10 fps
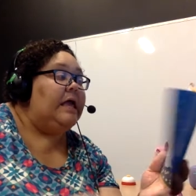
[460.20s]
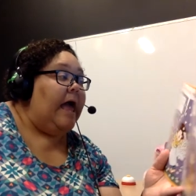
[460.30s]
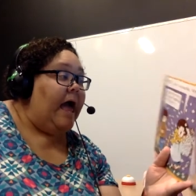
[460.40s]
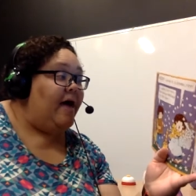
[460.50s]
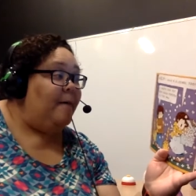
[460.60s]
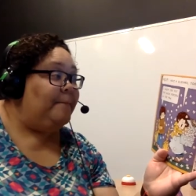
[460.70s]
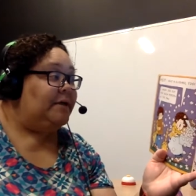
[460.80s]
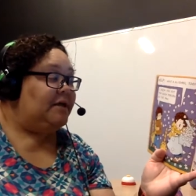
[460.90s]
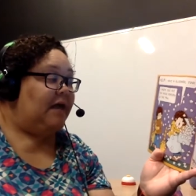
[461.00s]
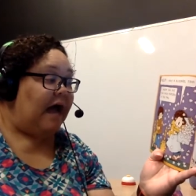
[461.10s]
Help!
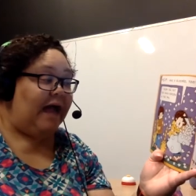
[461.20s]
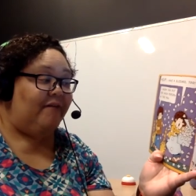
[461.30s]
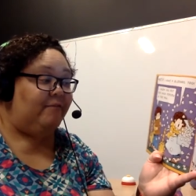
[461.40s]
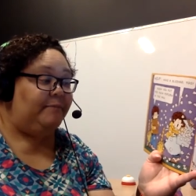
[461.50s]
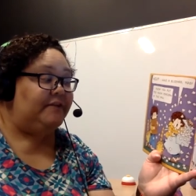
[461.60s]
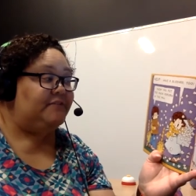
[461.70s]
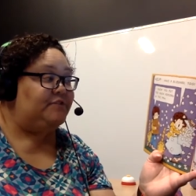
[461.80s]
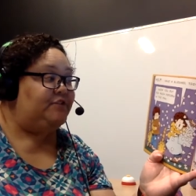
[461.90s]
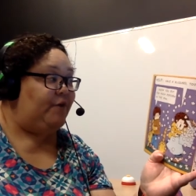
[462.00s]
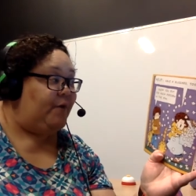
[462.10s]
I have a
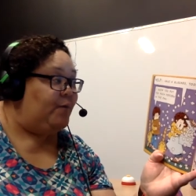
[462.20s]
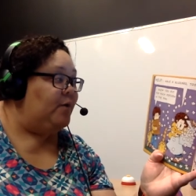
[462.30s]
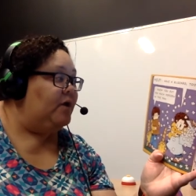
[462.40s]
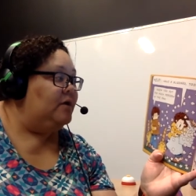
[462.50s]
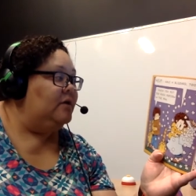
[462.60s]
blizzard too!